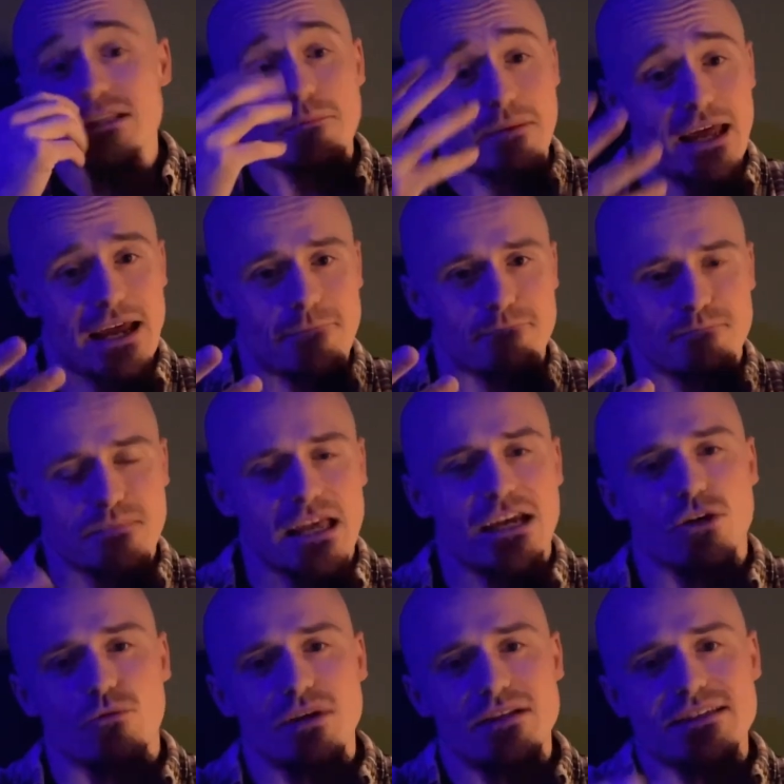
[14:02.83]
into play.
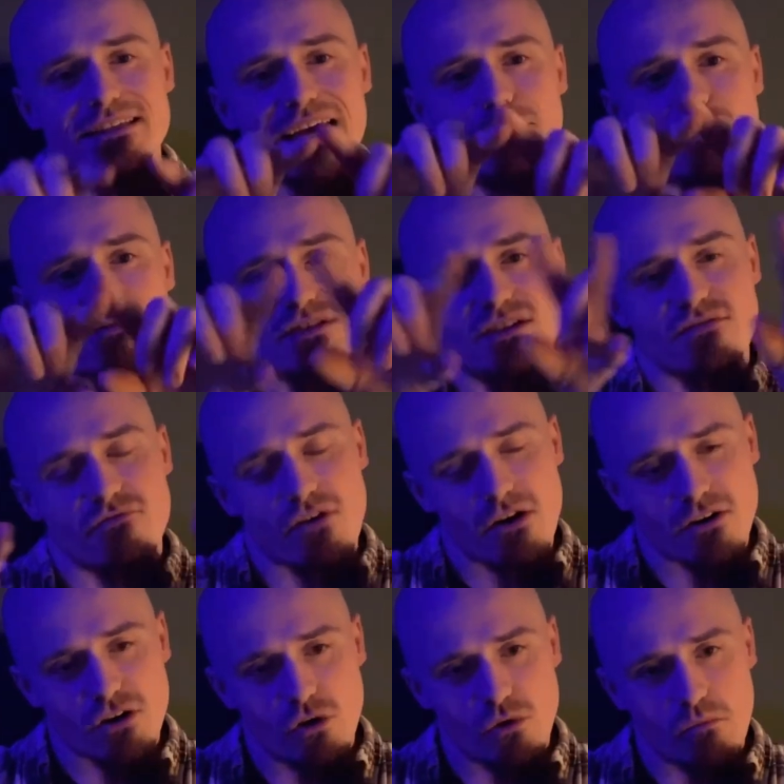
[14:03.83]
It creates a type of
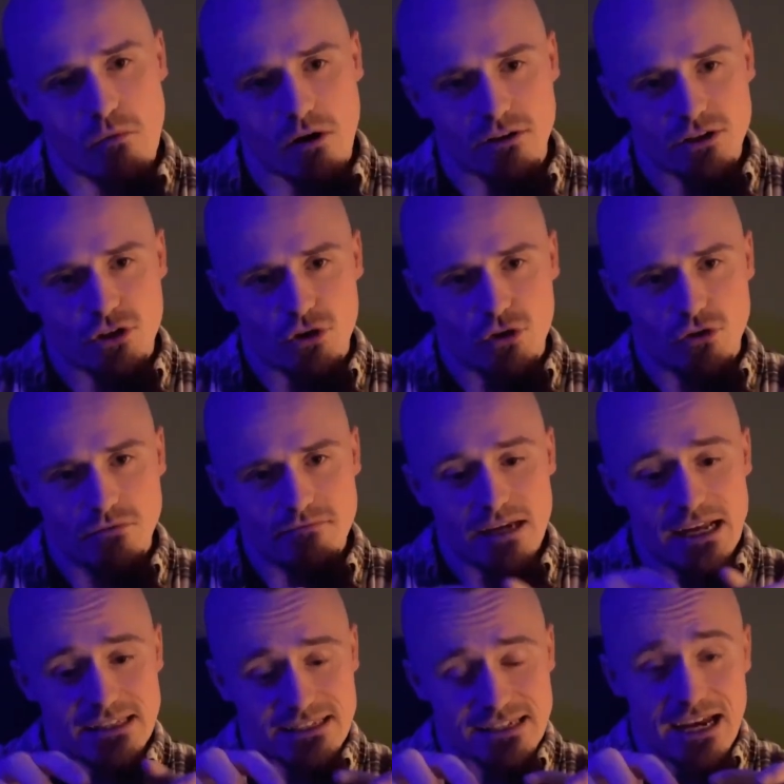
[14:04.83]
spherical molecule
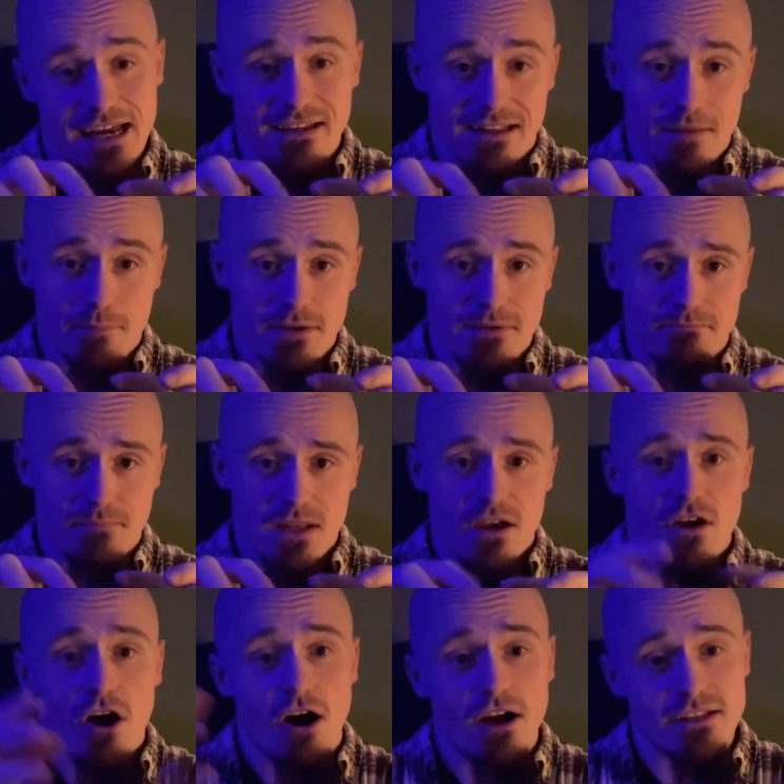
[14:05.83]
inside a lipid,
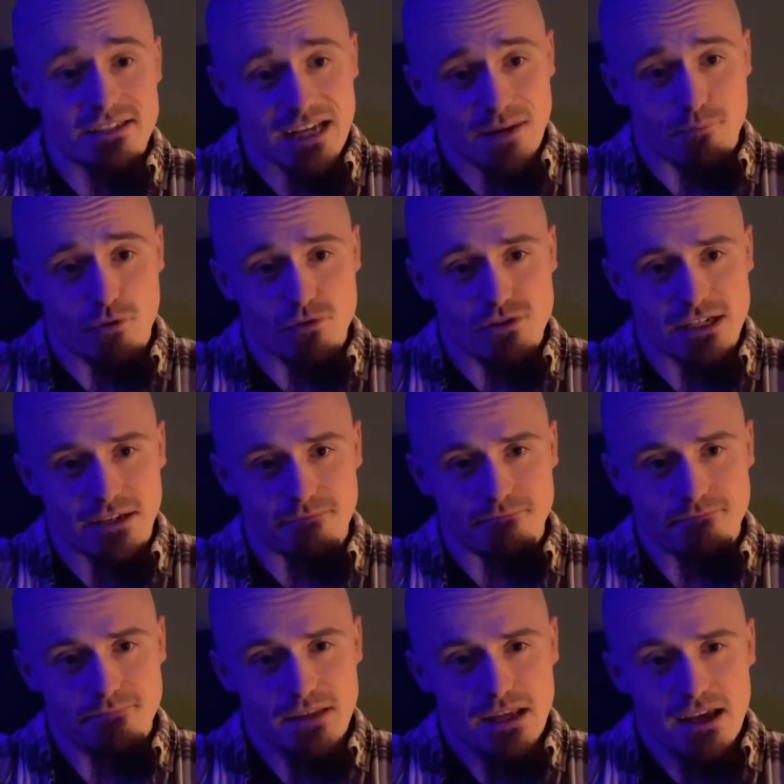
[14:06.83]
outside protein.
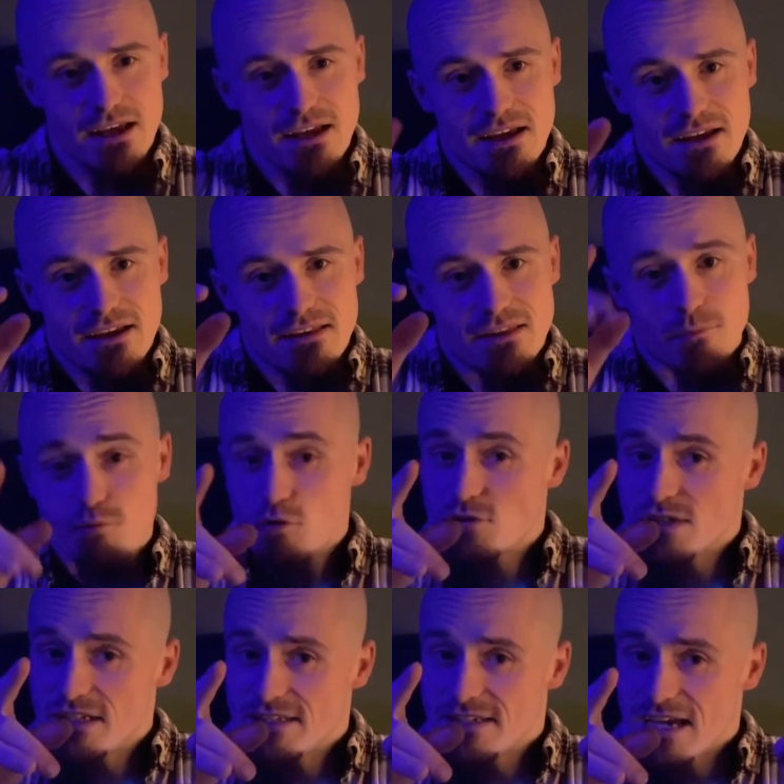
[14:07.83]
The
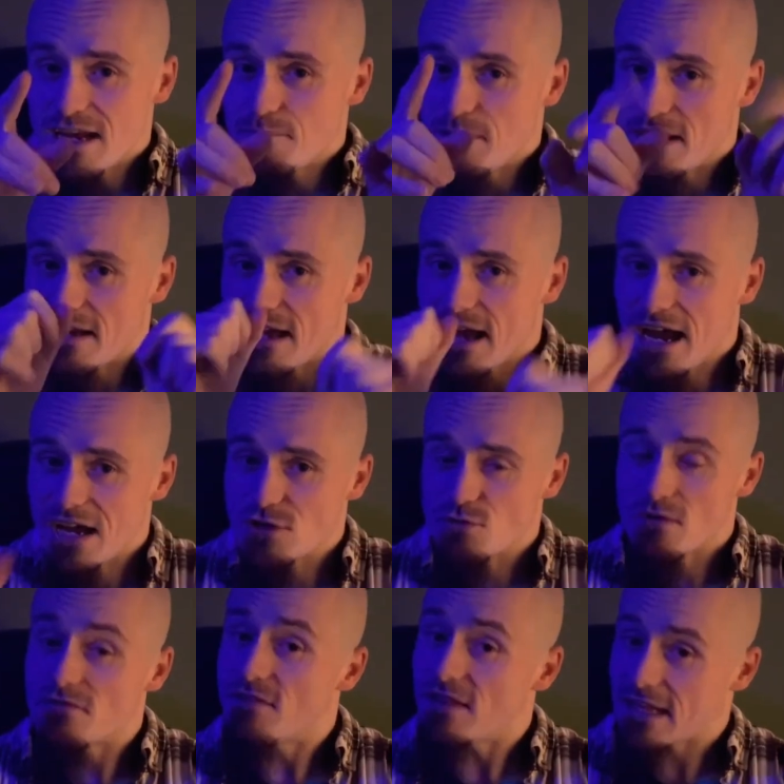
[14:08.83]
protein side being
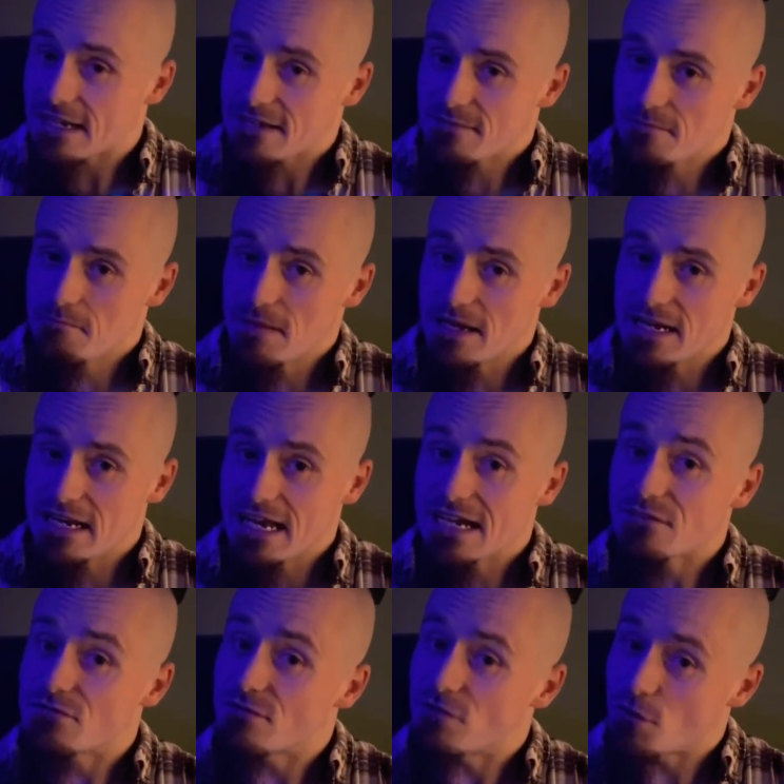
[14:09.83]
hydrophilic, meaning it
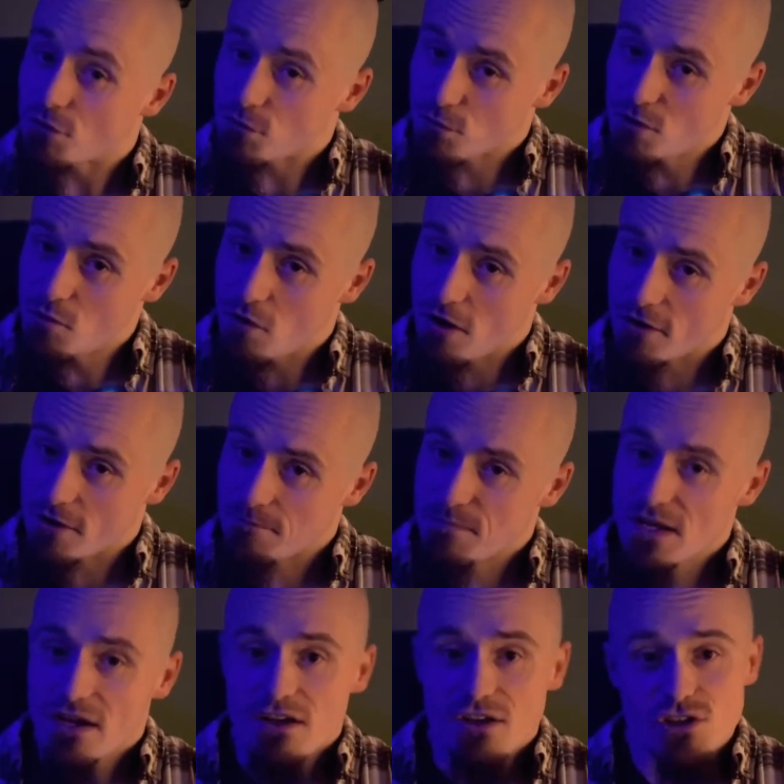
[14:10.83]
can flow through water.
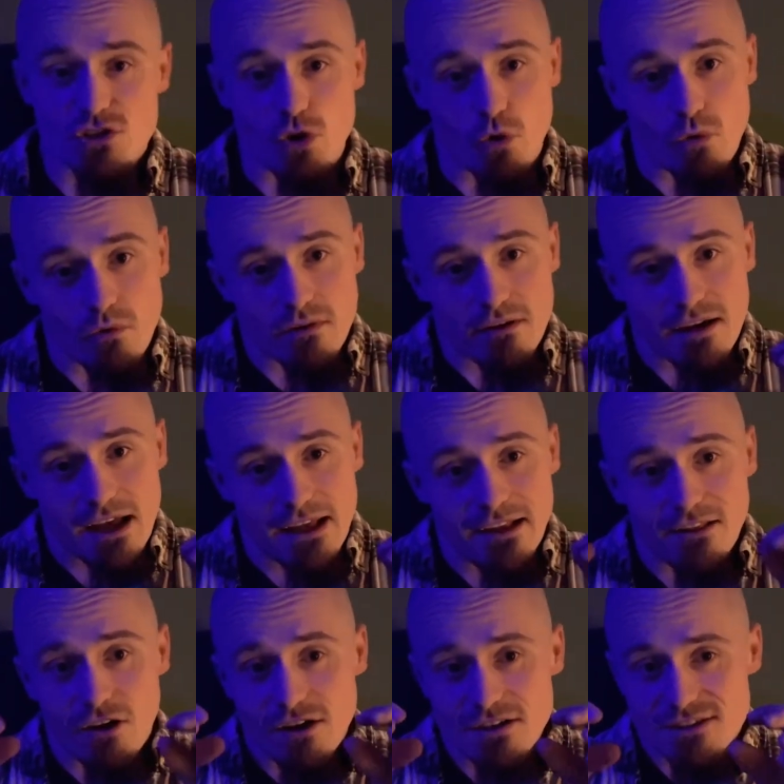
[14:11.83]
So
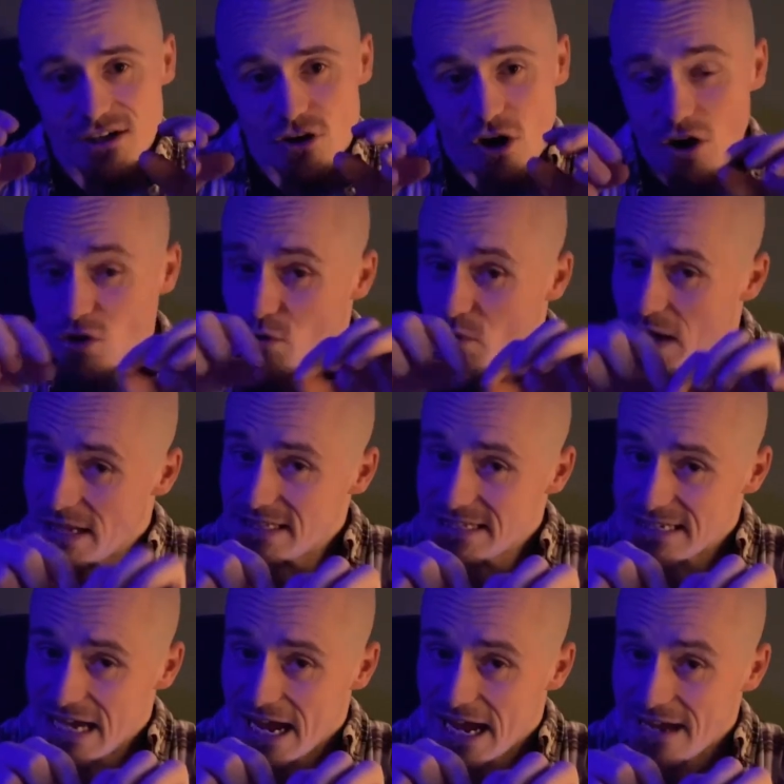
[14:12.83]
it allows the cargo
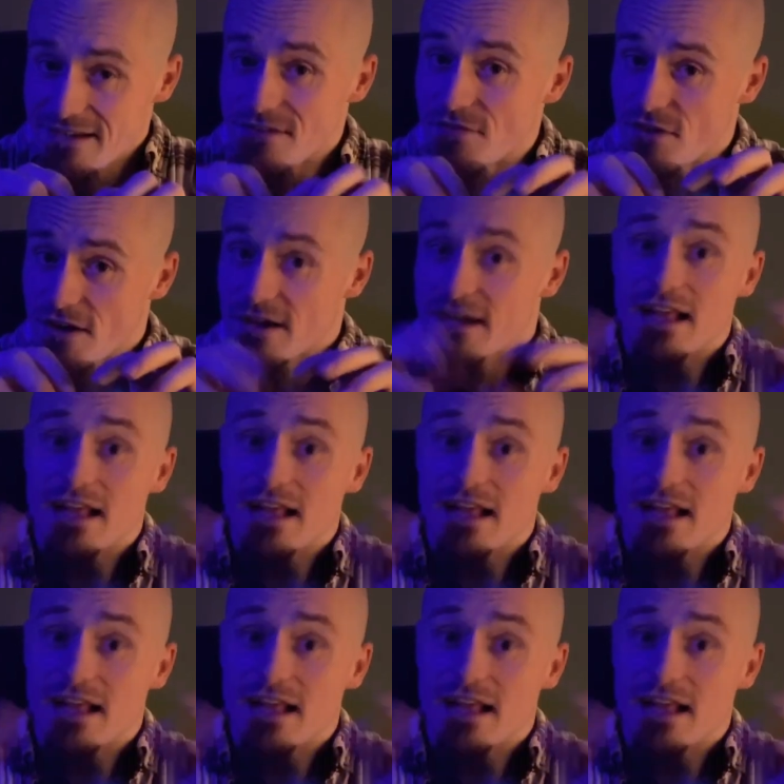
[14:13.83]
inside the